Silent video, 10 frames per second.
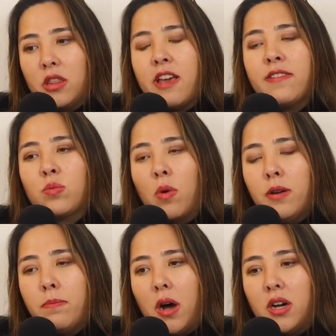There is
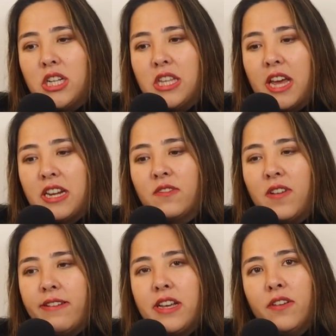one party that is
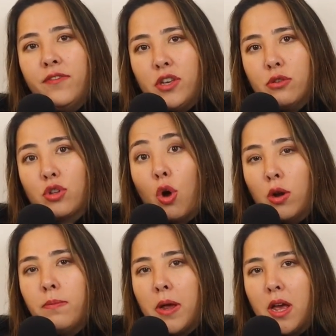very confused
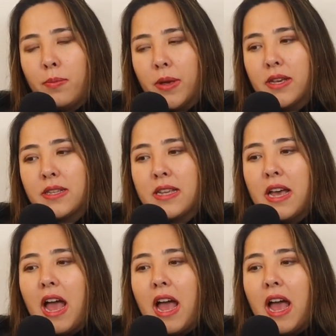on purpose,